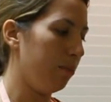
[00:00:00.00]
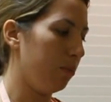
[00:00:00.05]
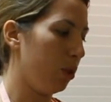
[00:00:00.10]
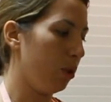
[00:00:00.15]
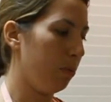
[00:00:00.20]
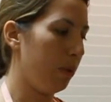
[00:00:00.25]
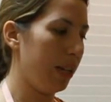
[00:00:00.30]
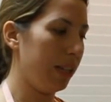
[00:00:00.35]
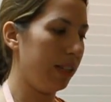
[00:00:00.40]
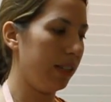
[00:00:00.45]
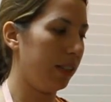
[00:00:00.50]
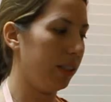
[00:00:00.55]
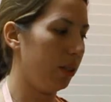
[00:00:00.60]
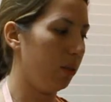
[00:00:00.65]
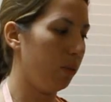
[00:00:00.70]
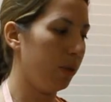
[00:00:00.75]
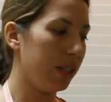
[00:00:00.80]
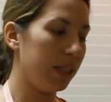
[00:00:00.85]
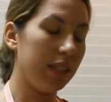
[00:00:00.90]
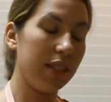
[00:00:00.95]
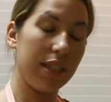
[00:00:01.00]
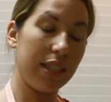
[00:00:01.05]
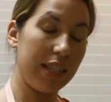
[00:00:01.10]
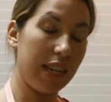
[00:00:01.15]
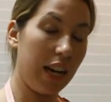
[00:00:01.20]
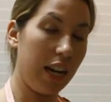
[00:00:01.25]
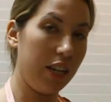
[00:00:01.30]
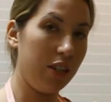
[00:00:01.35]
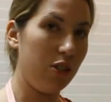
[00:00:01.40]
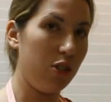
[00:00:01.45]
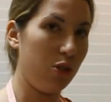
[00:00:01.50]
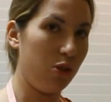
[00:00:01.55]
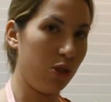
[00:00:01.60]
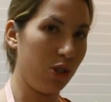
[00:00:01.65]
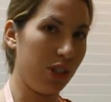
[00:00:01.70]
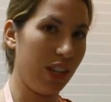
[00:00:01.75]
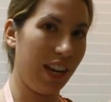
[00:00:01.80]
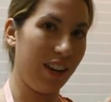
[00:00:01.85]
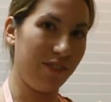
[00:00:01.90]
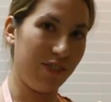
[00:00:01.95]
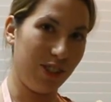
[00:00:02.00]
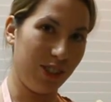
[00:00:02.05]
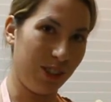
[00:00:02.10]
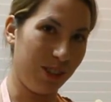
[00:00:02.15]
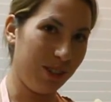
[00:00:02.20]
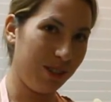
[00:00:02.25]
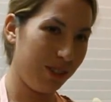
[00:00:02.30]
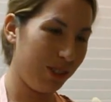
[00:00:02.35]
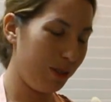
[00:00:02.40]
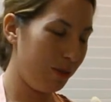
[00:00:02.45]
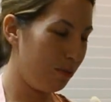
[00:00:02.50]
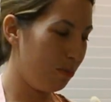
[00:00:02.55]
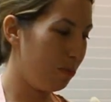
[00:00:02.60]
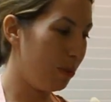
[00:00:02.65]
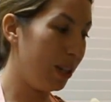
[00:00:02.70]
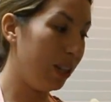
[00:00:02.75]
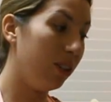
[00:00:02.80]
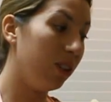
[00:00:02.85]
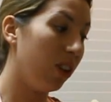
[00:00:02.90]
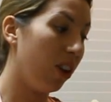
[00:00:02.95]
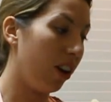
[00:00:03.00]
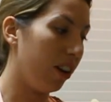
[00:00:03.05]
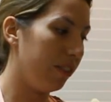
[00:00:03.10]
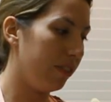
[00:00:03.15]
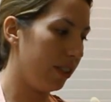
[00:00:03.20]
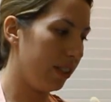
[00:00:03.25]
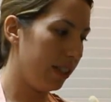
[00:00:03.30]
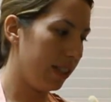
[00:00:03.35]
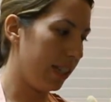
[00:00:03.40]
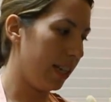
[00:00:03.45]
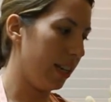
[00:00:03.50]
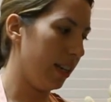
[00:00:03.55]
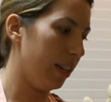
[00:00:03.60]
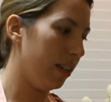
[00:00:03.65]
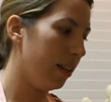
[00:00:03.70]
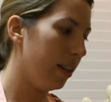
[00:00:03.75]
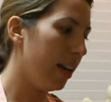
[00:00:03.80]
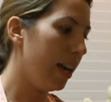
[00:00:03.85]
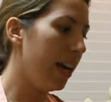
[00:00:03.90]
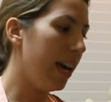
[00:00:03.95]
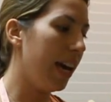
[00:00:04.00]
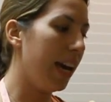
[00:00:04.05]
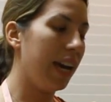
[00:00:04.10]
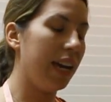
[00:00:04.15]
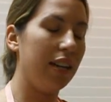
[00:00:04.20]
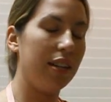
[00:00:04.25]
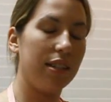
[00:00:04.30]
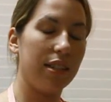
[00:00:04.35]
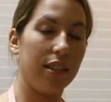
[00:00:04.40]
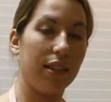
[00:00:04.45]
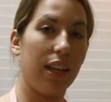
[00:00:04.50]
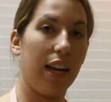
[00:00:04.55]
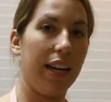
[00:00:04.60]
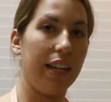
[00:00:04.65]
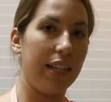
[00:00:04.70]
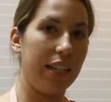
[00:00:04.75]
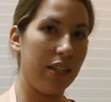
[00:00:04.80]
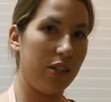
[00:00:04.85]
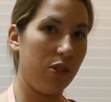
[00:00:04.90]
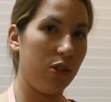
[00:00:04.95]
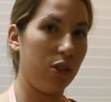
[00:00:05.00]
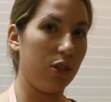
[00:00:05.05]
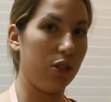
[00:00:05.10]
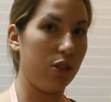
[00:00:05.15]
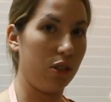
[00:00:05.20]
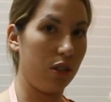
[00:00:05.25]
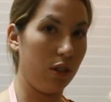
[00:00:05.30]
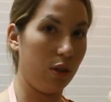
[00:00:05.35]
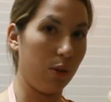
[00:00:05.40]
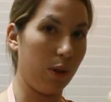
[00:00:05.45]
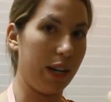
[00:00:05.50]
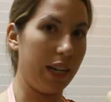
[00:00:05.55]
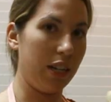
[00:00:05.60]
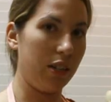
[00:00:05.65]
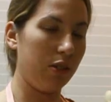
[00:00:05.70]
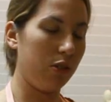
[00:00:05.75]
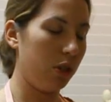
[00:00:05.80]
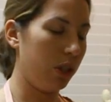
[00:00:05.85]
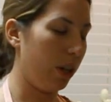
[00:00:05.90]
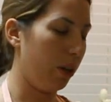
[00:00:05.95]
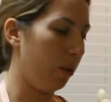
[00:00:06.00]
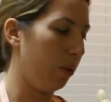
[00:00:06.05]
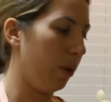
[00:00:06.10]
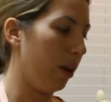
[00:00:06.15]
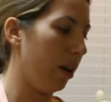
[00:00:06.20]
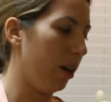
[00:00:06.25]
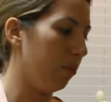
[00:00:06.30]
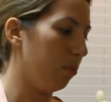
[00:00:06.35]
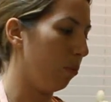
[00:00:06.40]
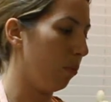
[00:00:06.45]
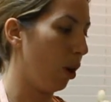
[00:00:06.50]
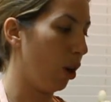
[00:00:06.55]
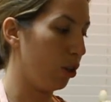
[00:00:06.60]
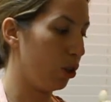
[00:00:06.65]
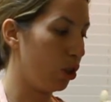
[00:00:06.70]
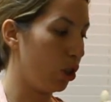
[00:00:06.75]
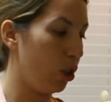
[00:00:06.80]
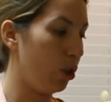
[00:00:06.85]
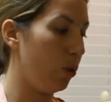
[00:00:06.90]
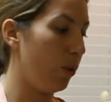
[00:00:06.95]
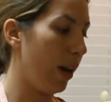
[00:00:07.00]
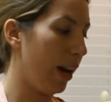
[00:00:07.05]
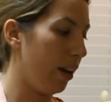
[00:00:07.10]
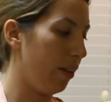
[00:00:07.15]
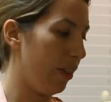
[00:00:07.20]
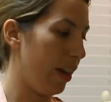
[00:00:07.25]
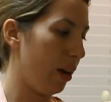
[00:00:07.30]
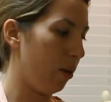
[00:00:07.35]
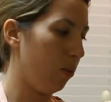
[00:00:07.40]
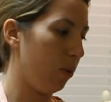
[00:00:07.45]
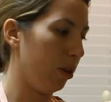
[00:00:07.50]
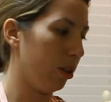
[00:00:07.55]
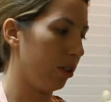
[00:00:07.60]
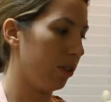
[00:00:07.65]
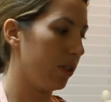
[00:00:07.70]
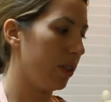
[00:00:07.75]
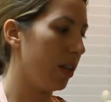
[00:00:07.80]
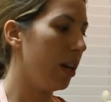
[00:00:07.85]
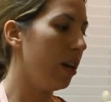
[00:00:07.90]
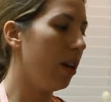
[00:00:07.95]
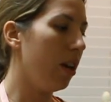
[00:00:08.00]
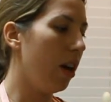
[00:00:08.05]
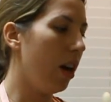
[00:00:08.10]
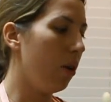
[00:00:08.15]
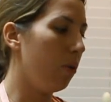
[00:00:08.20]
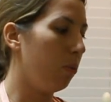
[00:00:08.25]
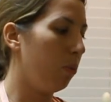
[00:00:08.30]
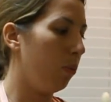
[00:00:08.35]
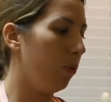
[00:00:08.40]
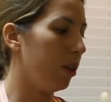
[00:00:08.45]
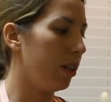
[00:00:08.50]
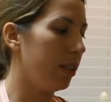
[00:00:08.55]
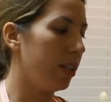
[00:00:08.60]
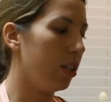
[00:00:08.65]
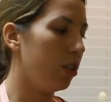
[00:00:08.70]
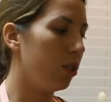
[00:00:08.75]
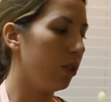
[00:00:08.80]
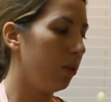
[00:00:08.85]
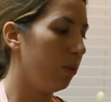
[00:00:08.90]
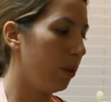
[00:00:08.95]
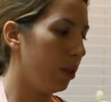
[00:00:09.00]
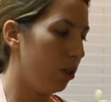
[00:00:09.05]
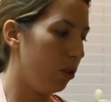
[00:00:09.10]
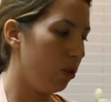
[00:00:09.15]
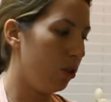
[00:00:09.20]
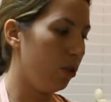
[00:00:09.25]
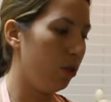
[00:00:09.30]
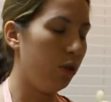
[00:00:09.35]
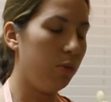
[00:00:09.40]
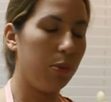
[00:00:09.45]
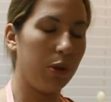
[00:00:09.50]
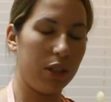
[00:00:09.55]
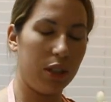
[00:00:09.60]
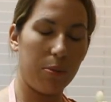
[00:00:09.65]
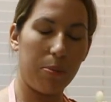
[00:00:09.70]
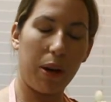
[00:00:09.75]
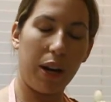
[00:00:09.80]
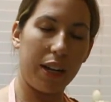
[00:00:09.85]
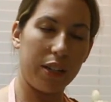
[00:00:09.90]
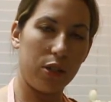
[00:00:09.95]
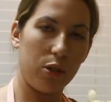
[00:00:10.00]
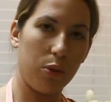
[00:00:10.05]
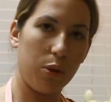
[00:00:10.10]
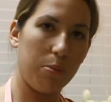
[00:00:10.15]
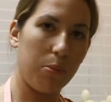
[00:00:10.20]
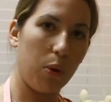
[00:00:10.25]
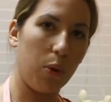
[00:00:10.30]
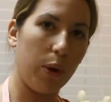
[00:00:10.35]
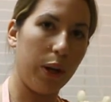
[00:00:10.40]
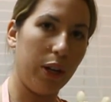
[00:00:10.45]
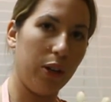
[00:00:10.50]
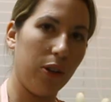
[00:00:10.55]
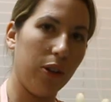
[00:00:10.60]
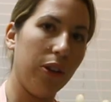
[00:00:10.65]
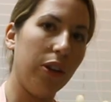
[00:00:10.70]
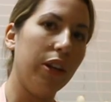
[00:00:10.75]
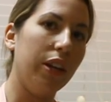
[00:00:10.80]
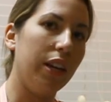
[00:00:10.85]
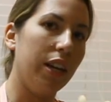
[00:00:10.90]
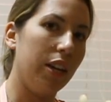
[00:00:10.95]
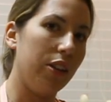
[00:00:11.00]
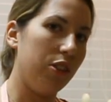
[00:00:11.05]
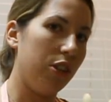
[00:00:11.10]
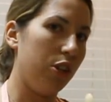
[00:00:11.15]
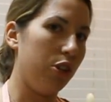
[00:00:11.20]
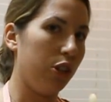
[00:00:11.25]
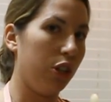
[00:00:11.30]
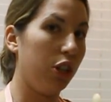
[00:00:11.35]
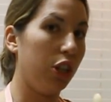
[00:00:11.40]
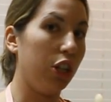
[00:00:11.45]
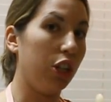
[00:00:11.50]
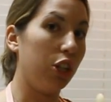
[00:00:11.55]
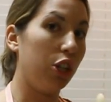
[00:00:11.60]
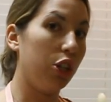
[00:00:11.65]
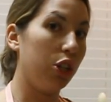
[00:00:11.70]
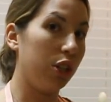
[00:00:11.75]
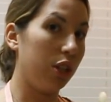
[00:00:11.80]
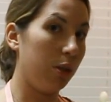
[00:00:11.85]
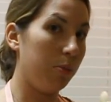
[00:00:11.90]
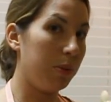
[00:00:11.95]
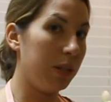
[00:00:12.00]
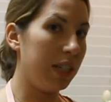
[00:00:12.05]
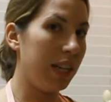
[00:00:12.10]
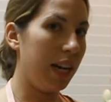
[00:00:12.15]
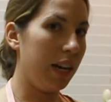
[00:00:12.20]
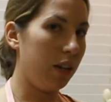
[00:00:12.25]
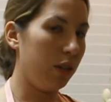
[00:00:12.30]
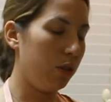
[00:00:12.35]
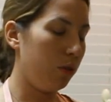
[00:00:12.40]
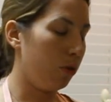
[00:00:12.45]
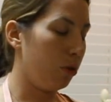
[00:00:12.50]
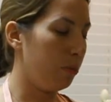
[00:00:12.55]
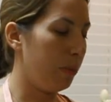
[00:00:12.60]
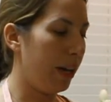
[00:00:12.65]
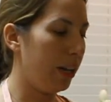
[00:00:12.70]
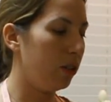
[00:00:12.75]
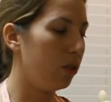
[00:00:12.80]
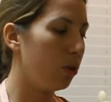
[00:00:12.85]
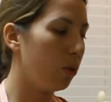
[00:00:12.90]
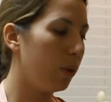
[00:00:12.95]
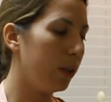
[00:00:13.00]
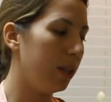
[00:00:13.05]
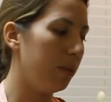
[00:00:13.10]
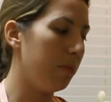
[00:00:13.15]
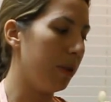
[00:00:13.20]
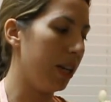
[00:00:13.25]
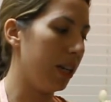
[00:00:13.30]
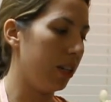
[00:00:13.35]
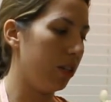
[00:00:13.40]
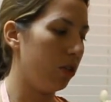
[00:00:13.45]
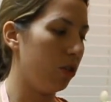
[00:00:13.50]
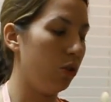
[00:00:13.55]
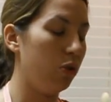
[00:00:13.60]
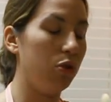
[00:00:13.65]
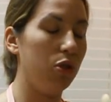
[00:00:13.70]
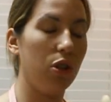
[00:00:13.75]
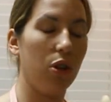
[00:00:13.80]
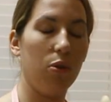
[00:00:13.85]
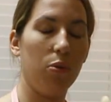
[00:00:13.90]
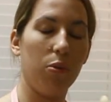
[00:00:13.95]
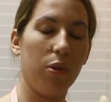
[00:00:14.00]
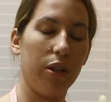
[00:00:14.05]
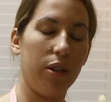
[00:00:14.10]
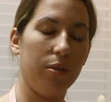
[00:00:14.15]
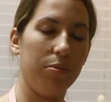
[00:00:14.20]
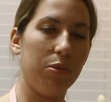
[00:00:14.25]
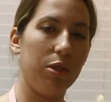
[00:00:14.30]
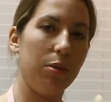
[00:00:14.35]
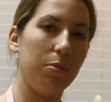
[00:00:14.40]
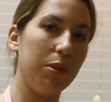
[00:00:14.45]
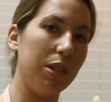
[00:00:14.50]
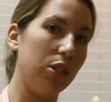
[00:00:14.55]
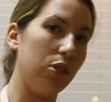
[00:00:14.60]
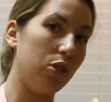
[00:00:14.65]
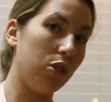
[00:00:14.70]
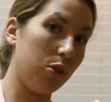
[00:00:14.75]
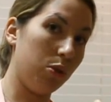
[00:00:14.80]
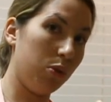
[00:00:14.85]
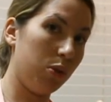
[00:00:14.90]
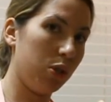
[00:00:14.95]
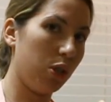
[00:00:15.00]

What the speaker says: So basically once it's done, you just have to peel off the skin, and it's a lot easier to grate. So I'll show you how that works. Essentially what you do, you bring the pot to a boil, and then you're going to cook the potatoes for about 20 minutes. You don't want them to be too